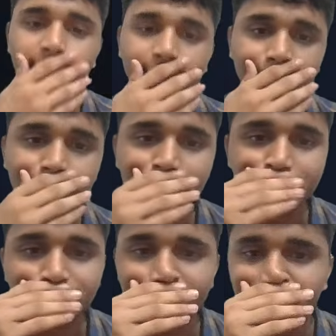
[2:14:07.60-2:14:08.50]
the
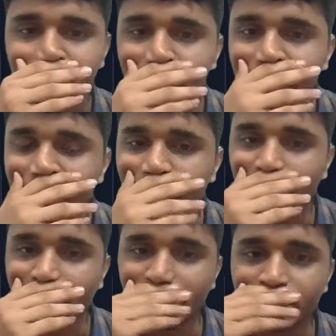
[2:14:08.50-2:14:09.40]

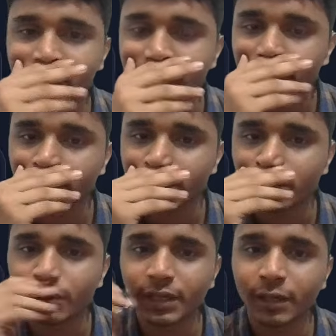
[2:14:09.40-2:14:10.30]
case?
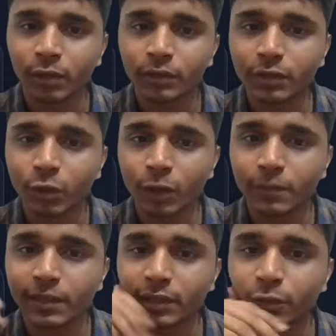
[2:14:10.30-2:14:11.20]
Okay, now the
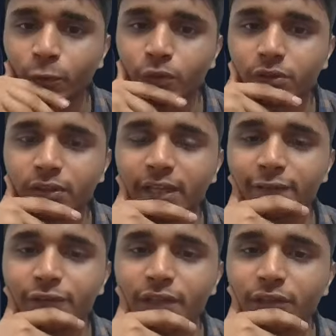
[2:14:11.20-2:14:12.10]
columns and rows
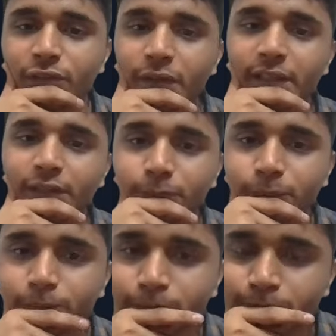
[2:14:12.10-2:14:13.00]
have changed, right?
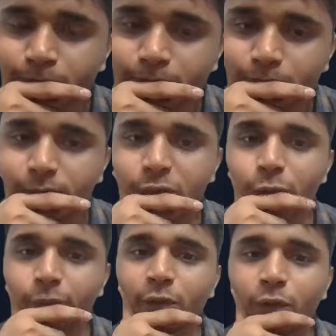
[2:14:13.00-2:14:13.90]

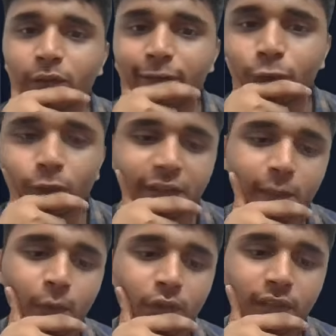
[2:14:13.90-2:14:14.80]
So we don't have to
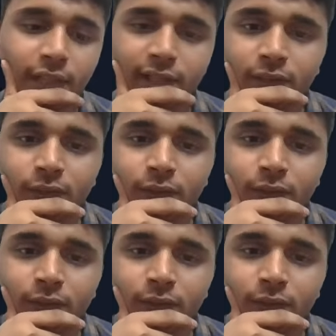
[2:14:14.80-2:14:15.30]
worry about that.